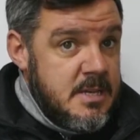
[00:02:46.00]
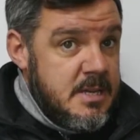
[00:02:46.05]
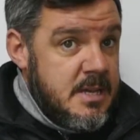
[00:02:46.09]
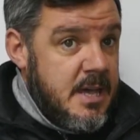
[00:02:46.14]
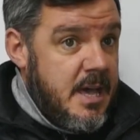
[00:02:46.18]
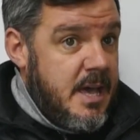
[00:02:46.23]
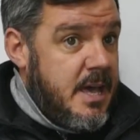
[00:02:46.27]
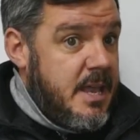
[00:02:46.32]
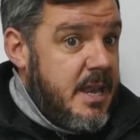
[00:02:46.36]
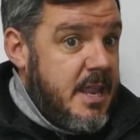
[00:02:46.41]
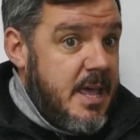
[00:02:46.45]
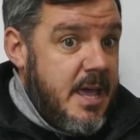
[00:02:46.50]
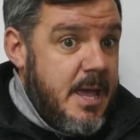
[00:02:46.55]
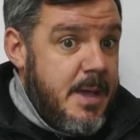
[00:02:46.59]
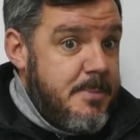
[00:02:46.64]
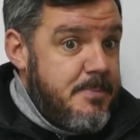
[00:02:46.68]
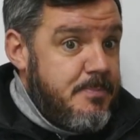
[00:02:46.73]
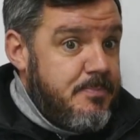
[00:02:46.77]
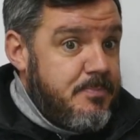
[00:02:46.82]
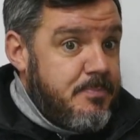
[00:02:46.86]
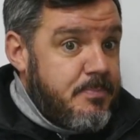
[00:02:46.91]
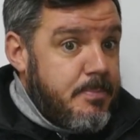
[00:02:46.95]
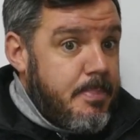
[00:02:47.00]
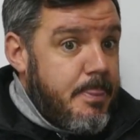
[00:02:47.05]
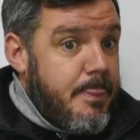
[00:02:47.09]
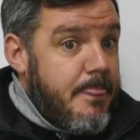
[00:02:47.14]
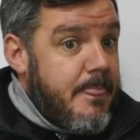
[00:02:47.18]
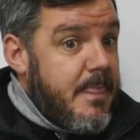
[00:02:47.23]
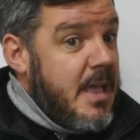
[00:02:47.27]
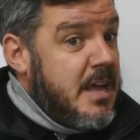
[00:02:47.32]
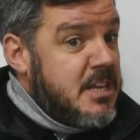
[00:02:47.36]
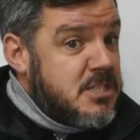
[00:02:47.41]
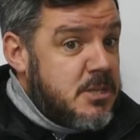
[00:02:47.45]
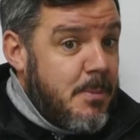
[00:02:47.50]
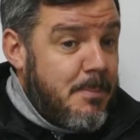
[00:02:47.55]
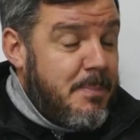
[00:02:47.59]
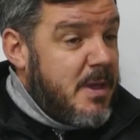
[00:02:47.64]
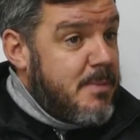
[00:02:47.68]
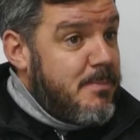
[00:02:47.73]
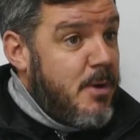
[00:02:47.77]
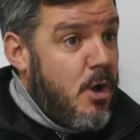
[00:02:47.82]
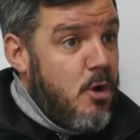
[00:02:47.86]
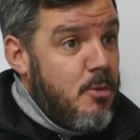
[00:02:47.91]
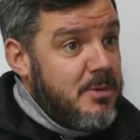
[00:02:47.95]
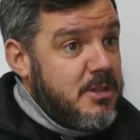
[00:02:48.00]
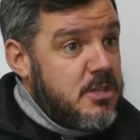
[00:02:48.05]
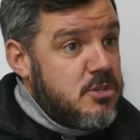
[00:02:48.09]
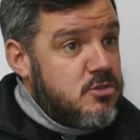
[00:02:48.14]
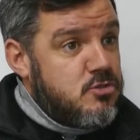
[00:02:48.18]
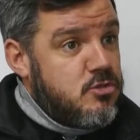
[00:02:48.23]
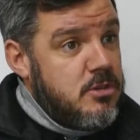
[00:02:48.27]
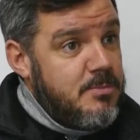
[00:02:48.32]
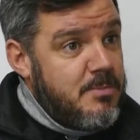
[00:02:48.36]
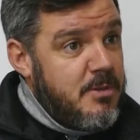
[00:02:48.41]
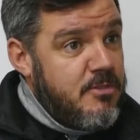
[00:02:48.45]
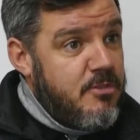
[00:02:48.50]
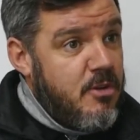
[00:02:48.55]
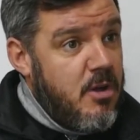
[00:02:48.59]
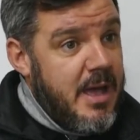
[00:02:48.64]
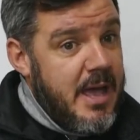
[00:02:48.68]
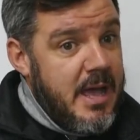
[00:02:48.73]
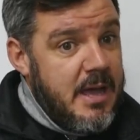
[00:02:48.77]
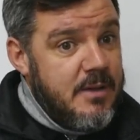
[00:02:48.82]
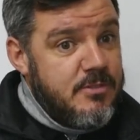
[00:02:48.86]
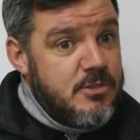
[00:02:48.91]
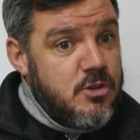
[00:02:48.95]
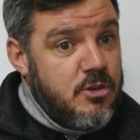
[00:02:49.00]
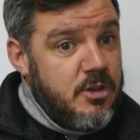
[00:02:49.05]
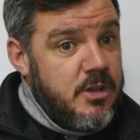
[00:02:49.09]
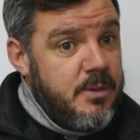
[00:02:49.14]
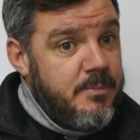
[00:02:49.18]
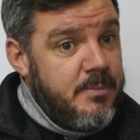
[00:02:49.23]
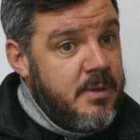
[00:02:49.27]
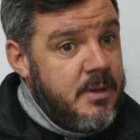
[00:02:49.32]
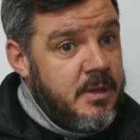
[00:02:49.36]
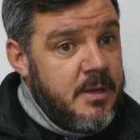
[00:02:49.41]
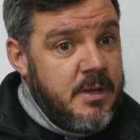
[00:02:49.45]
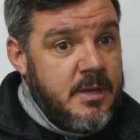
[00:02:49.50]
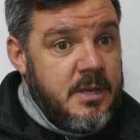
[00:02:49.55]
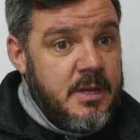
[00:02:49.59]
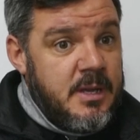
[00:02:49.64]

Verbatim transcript: and um, that's a big moment that's right before half time.